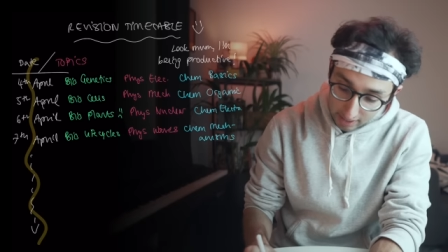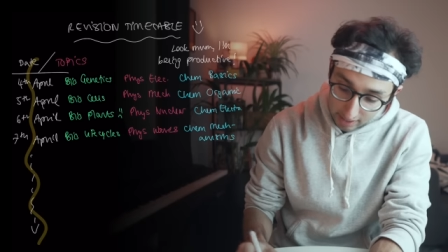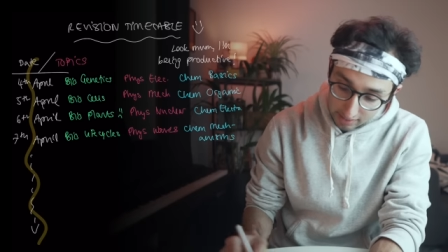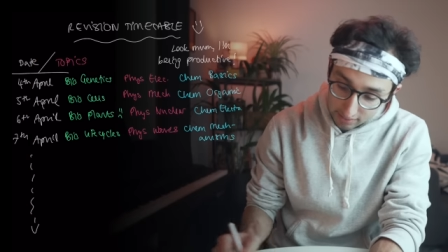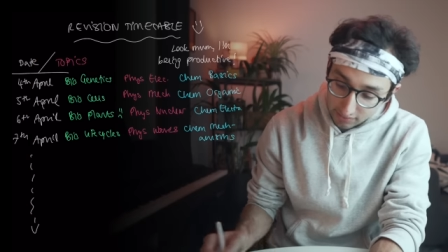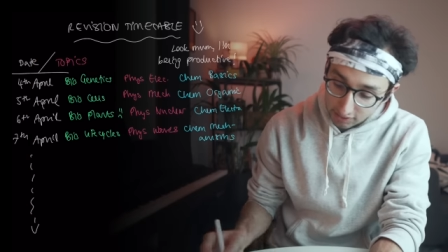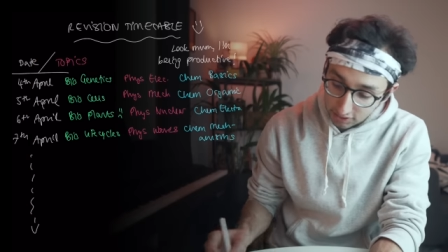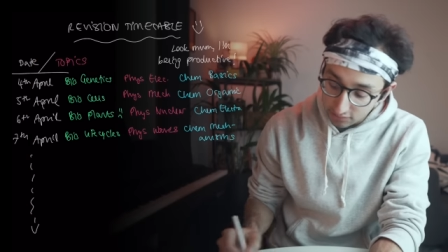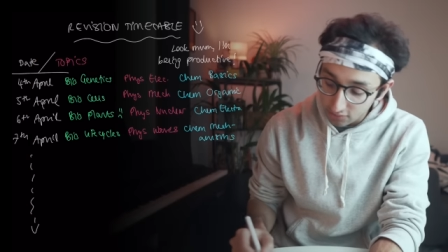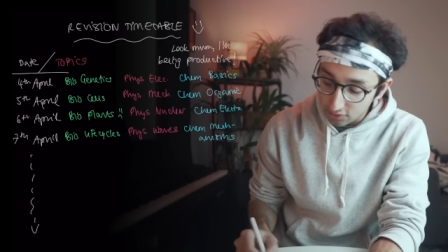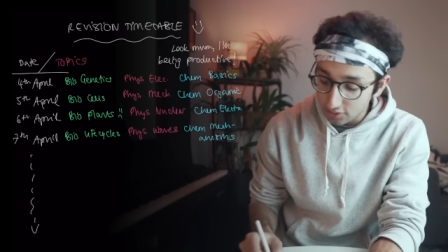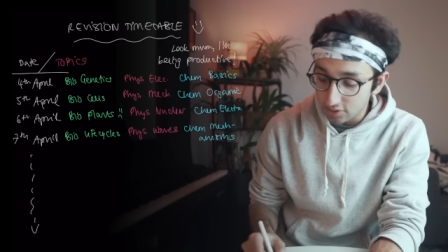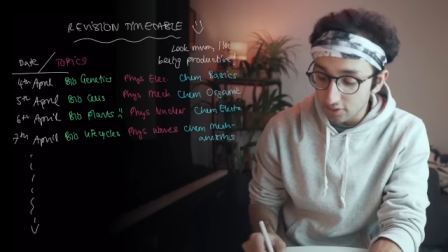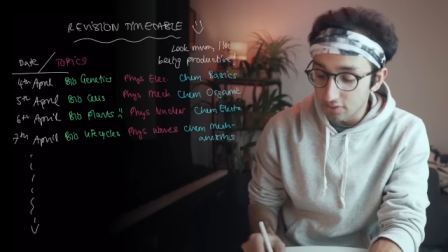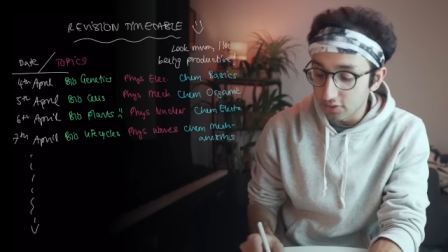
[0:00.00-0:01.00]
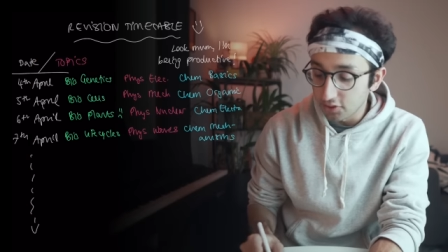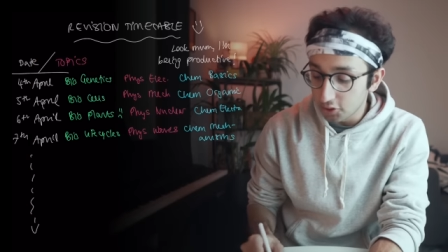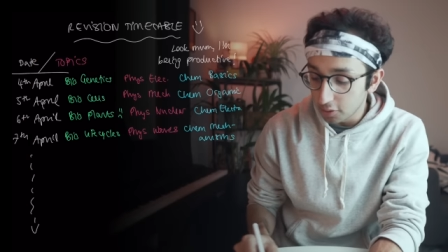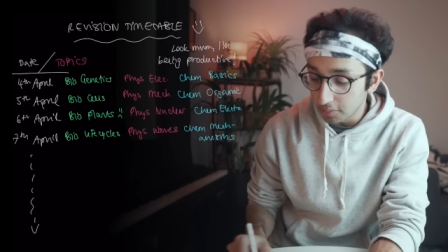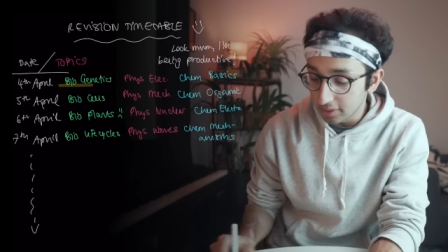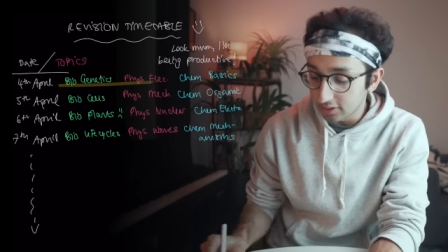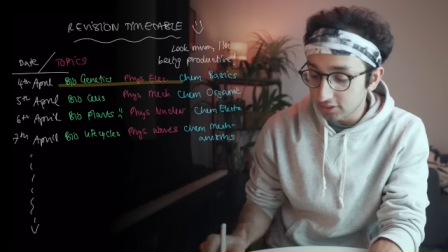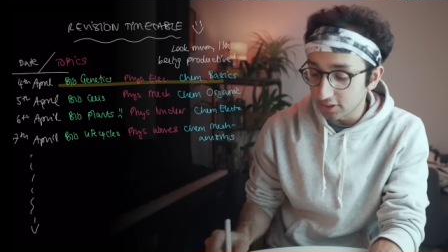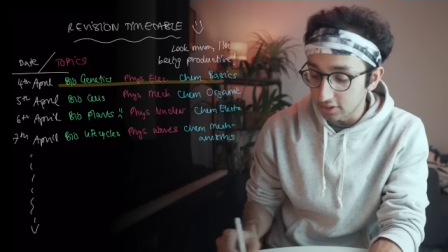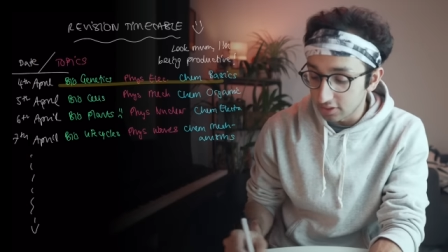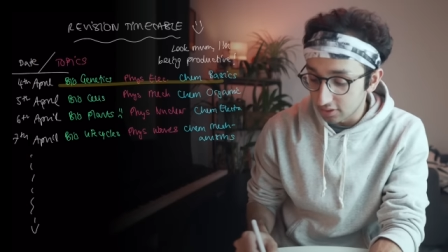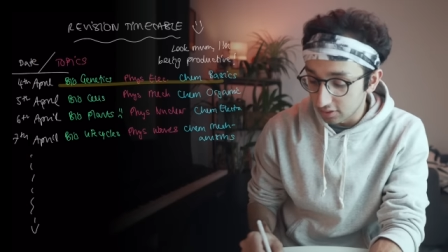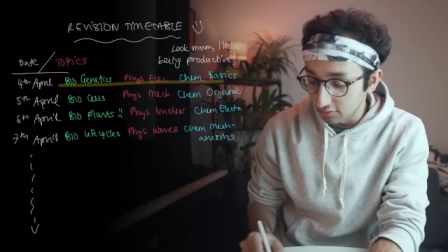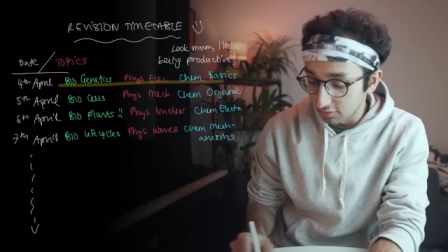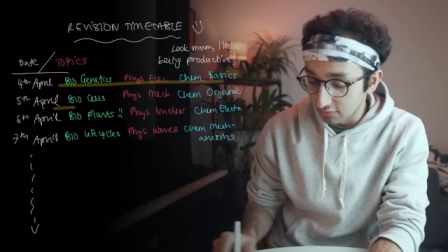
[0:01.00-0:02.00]
and then you've got the topics that
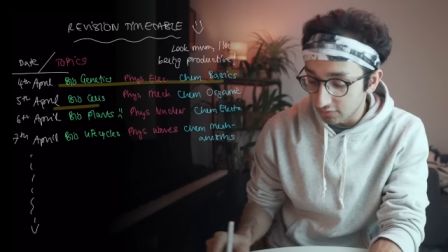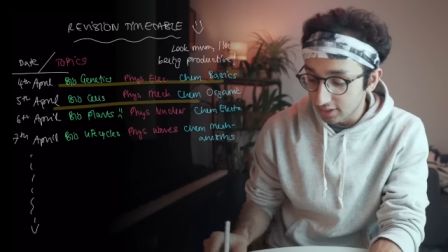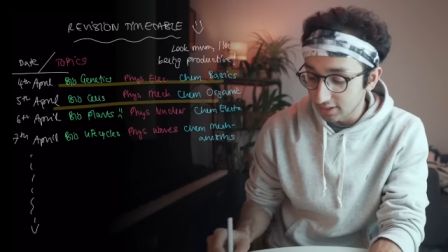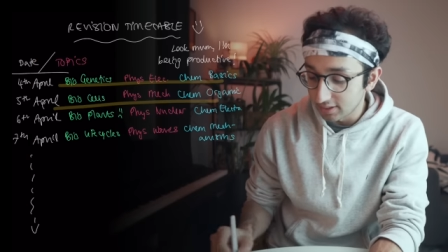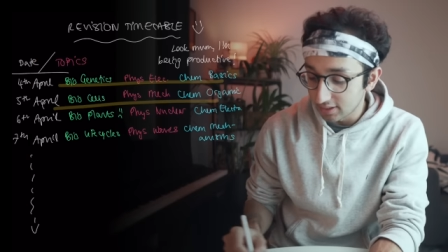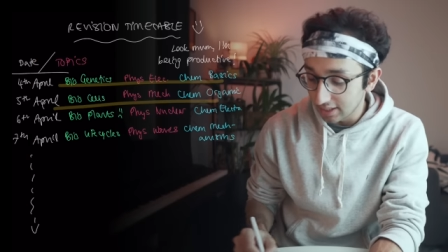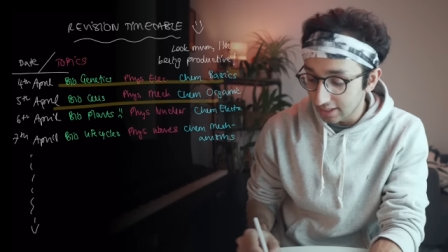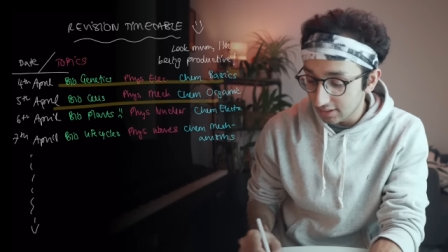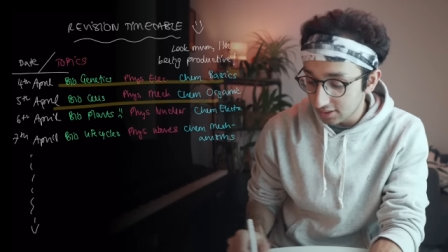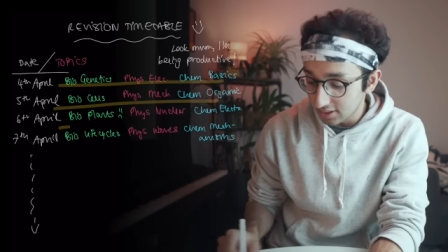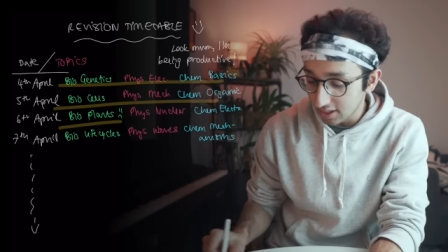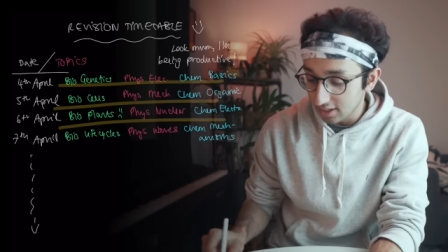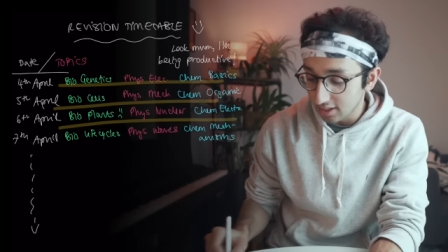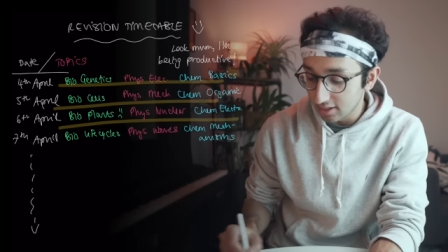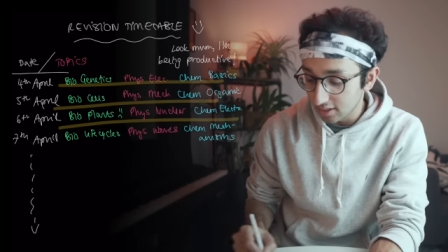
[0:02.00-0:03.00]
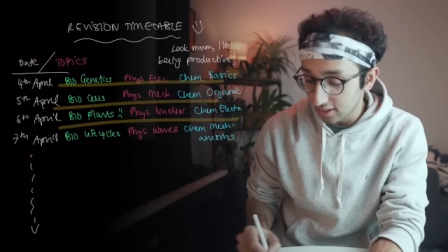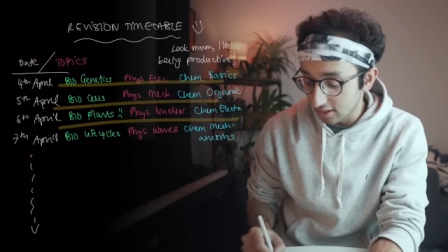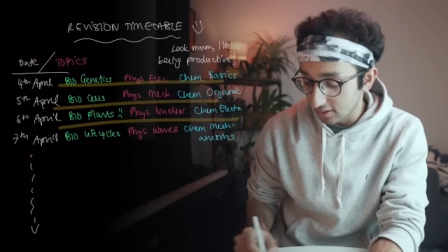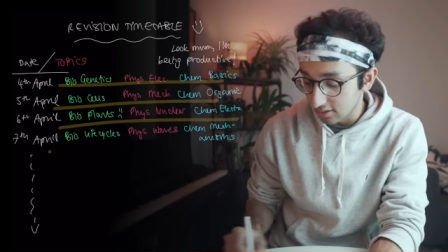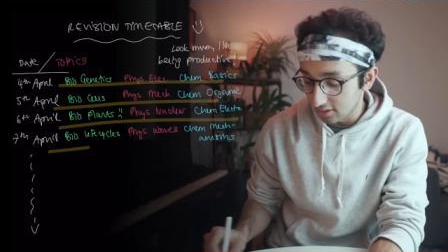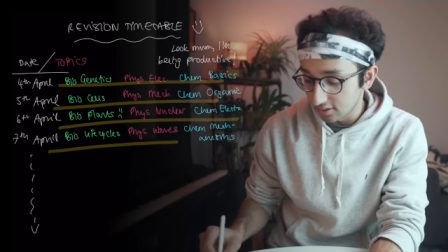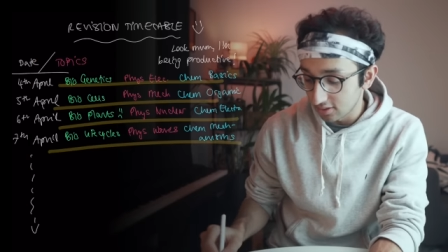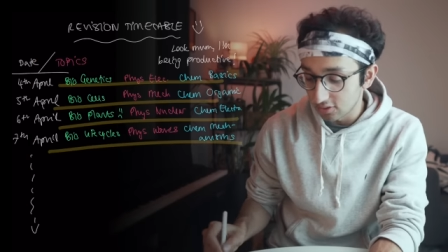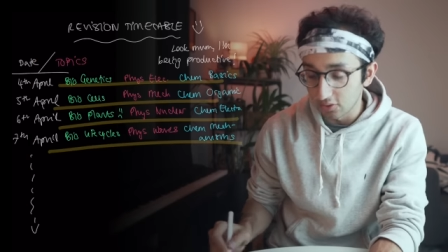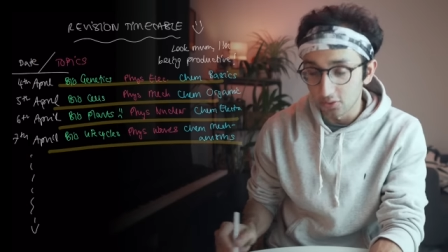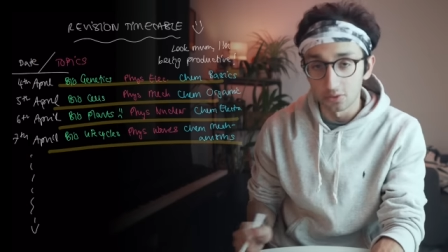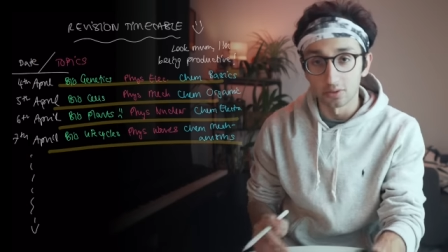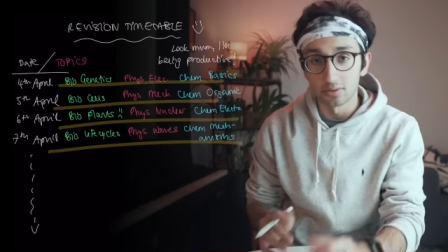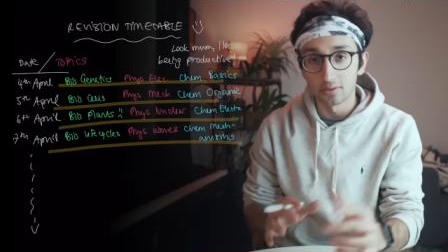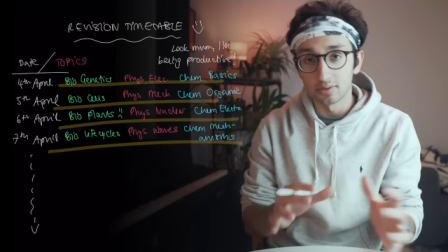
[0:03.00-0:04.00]
you're going to revise each day in
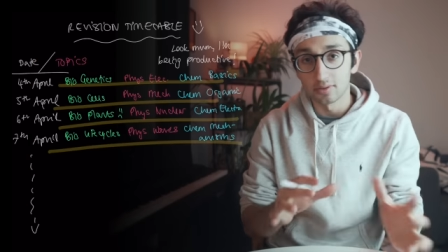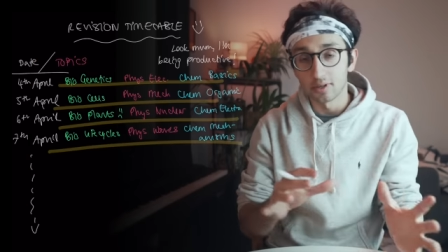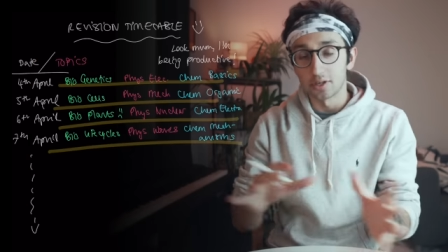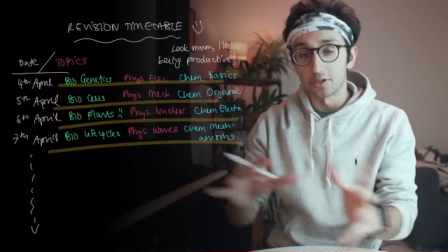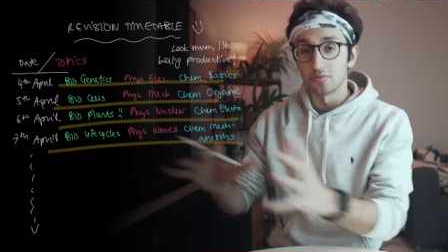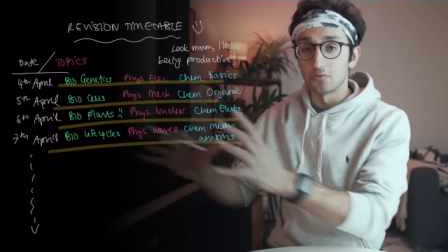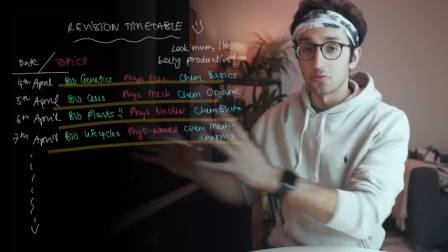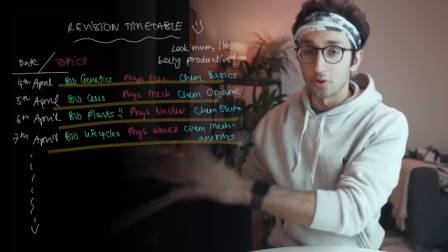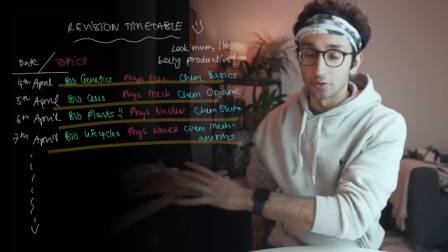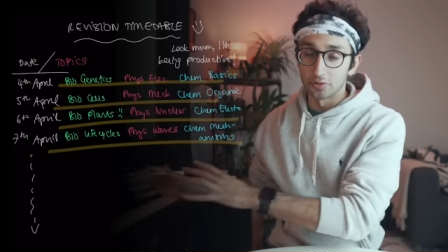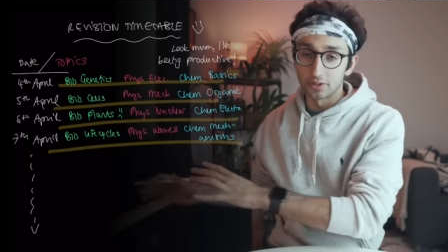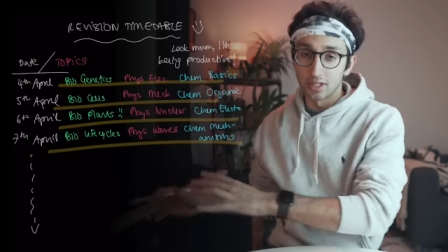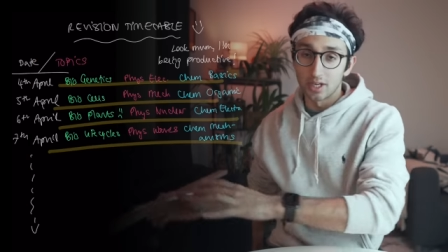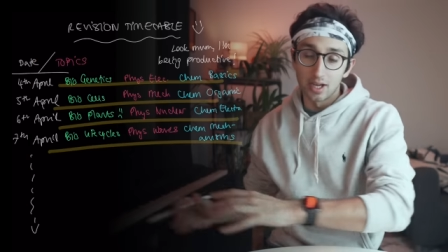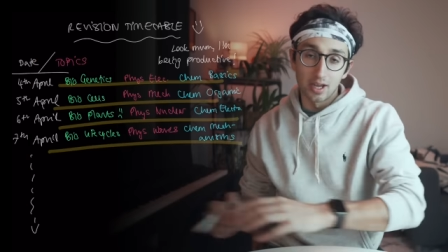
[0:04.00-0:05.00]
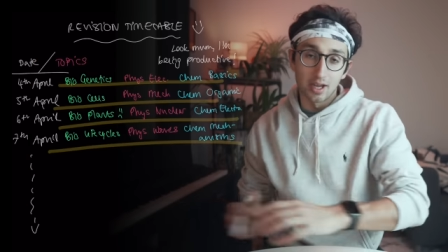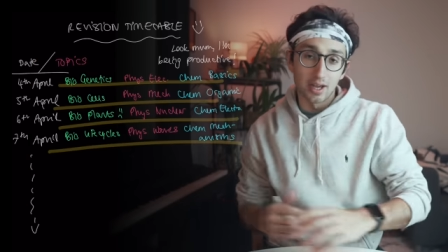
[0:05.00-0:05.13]
your kind of rows.